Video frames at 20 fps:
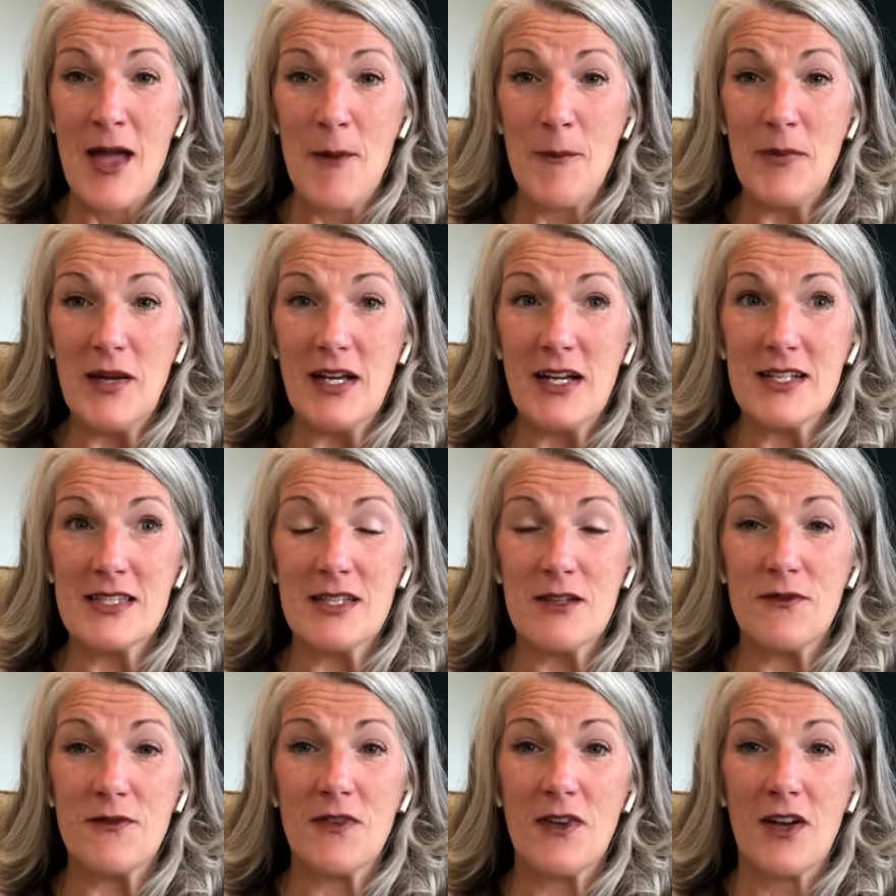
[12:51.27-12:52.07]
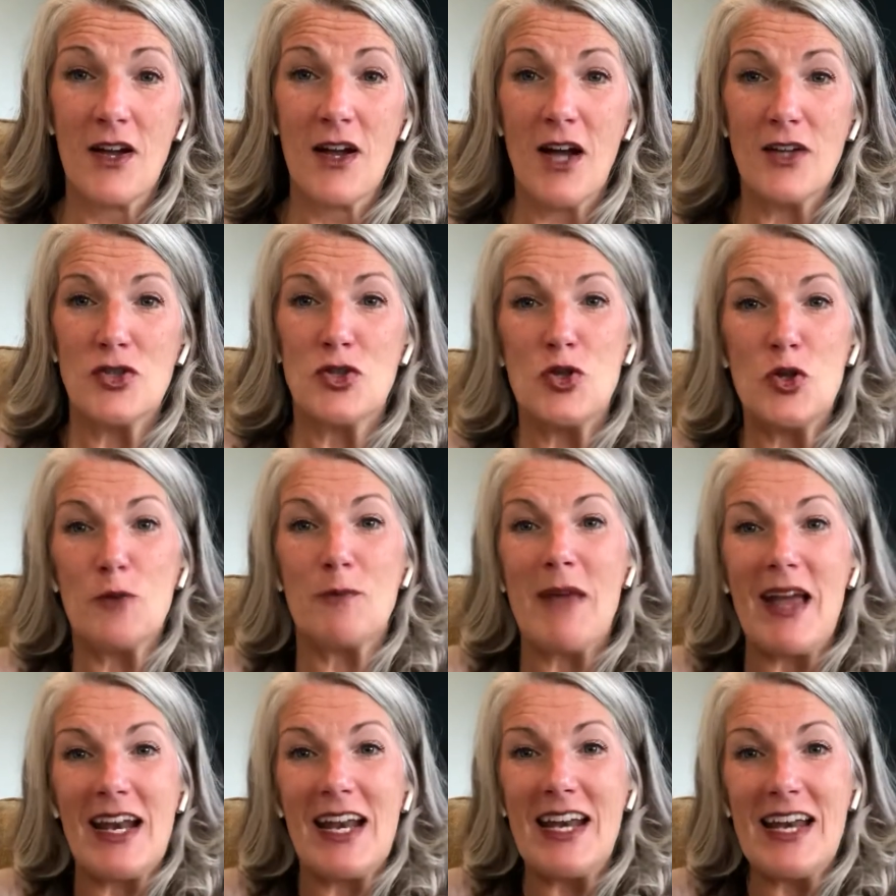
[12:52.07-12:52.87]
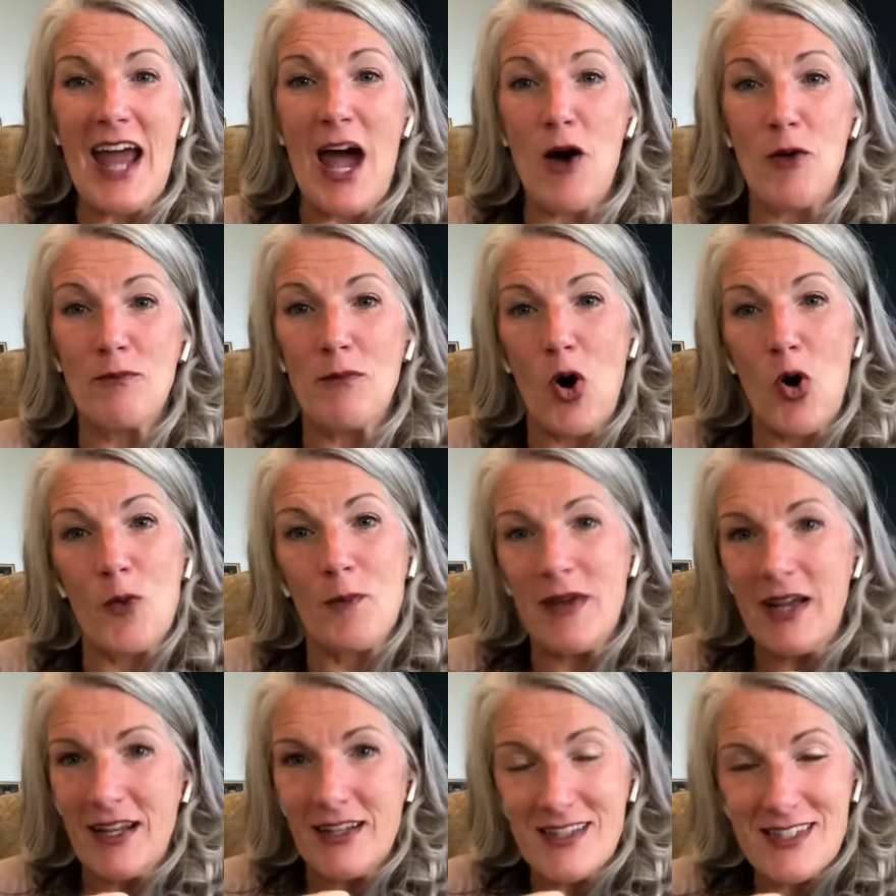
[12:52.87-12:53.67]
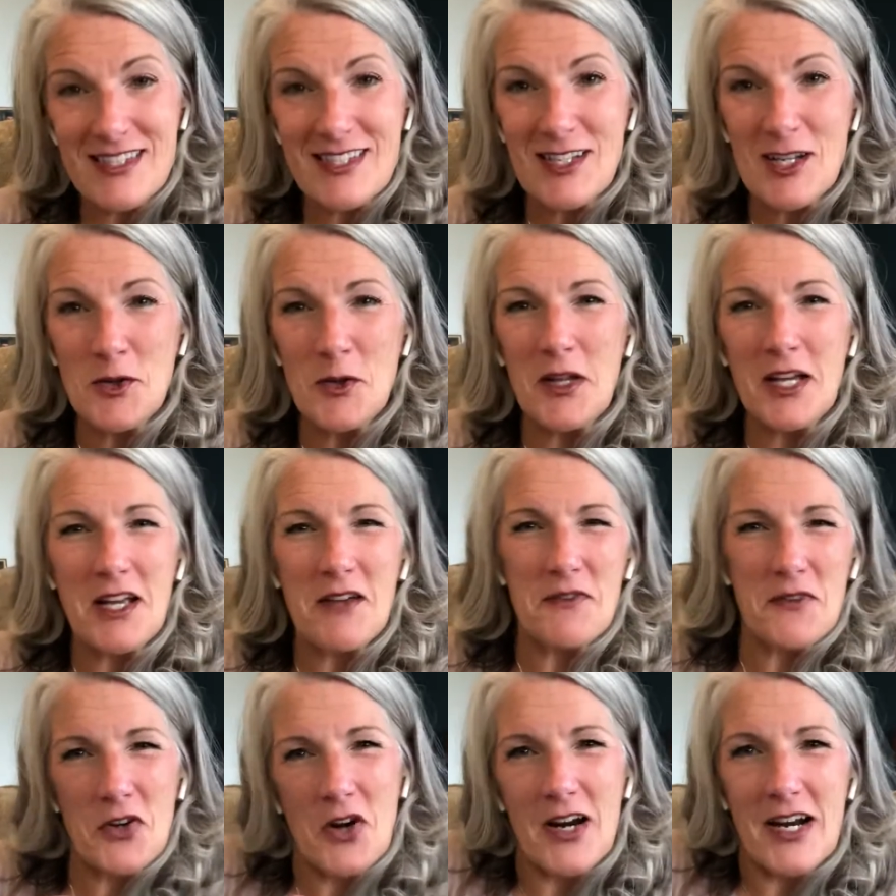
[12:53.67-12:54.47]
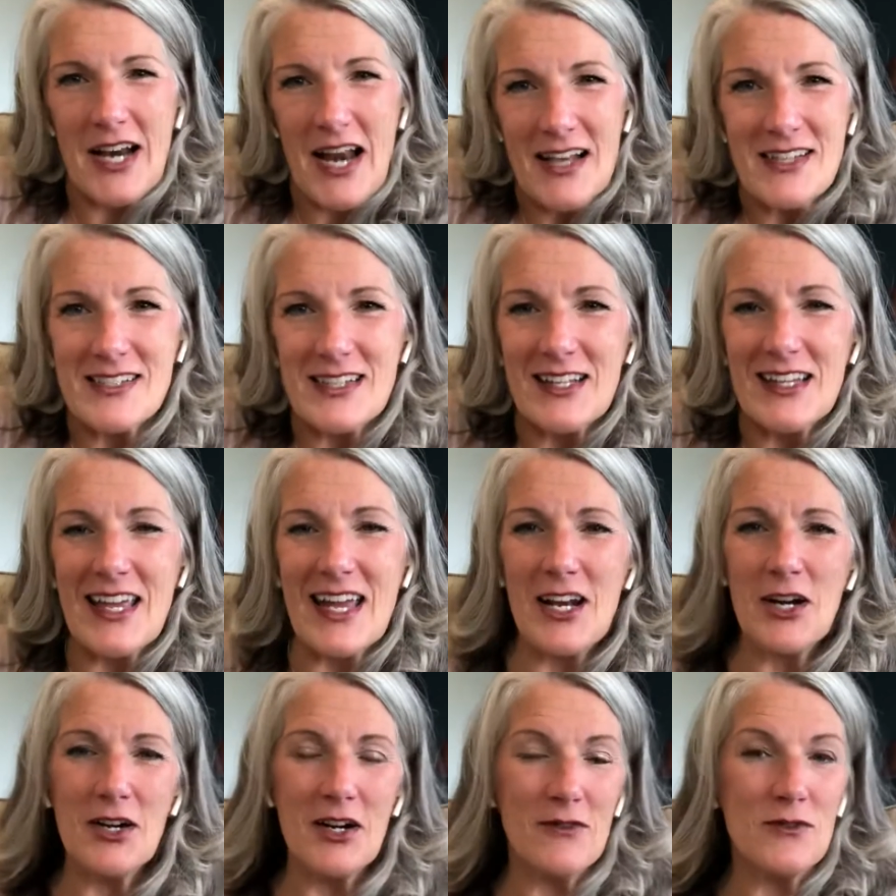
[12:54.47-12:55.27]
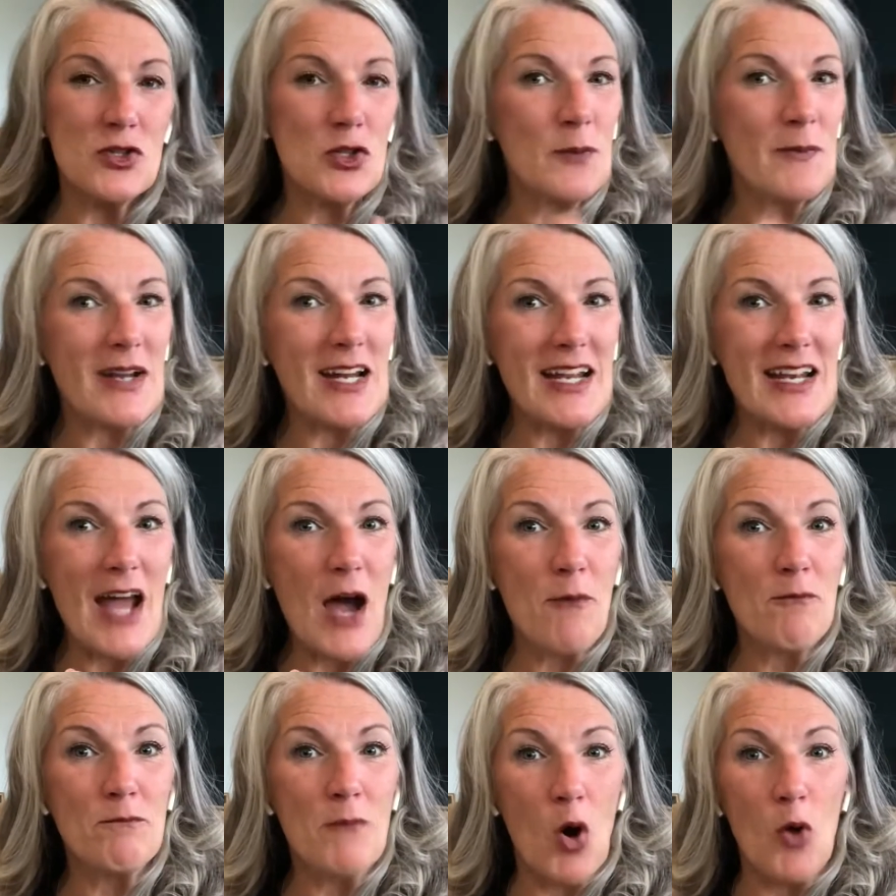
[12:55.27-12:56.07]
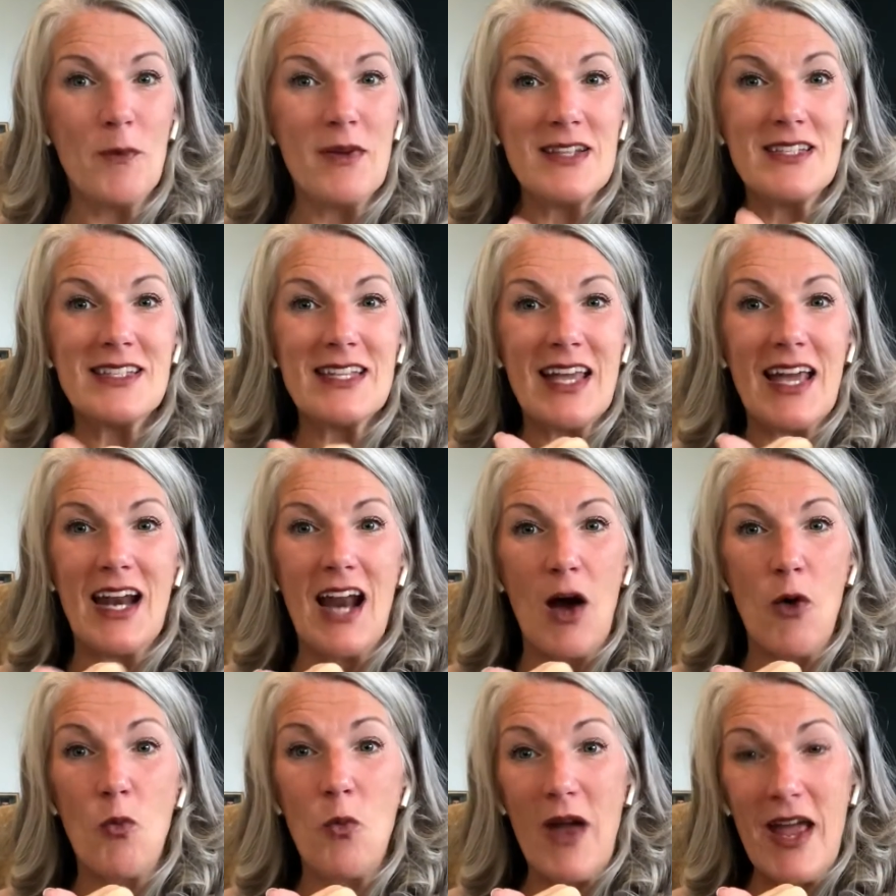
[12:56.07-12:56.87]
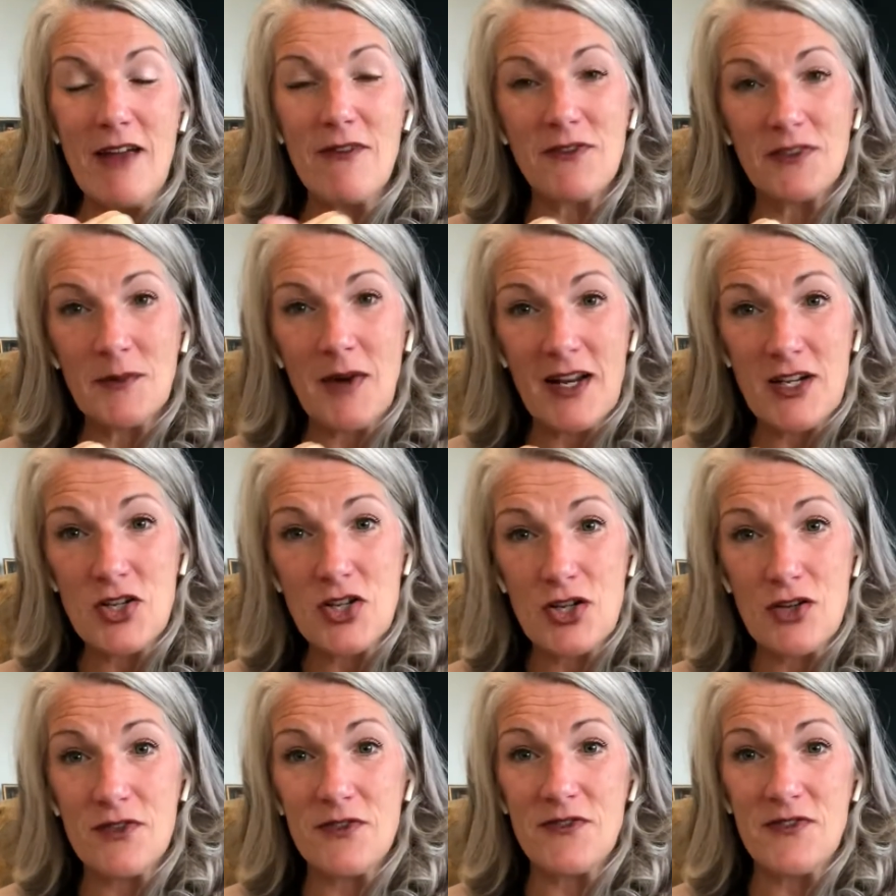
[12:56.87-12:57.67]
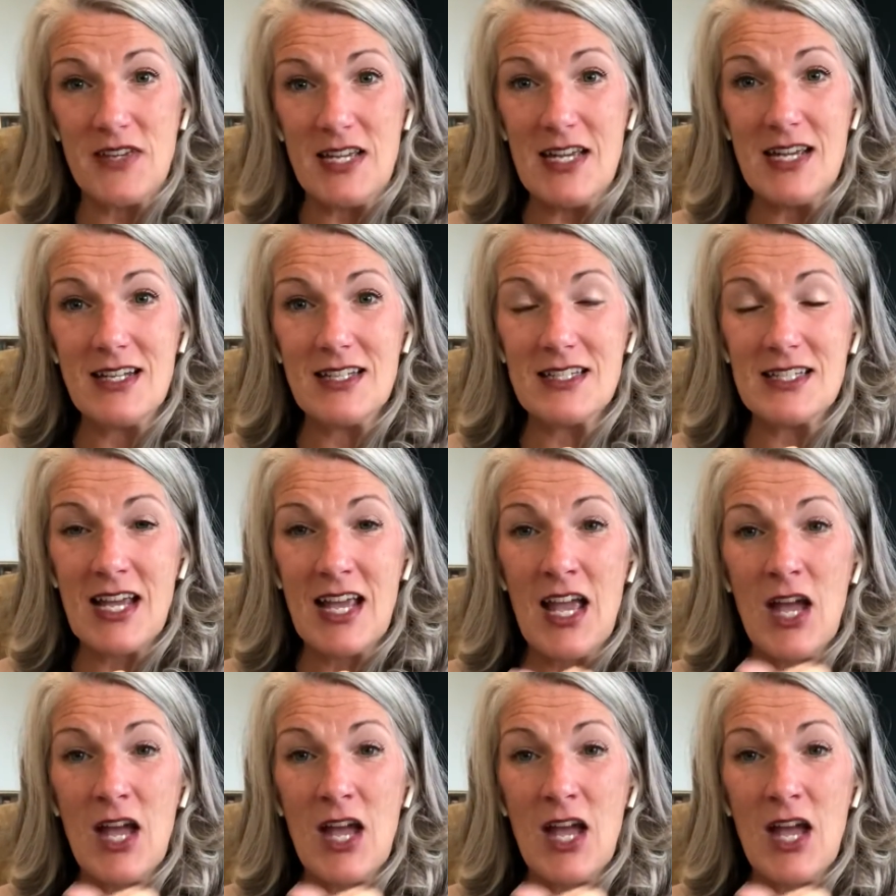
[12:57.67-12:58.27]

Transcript: Because if too many now moments, you know, like if you're on an escalator, if too many now moments get away from under your feet,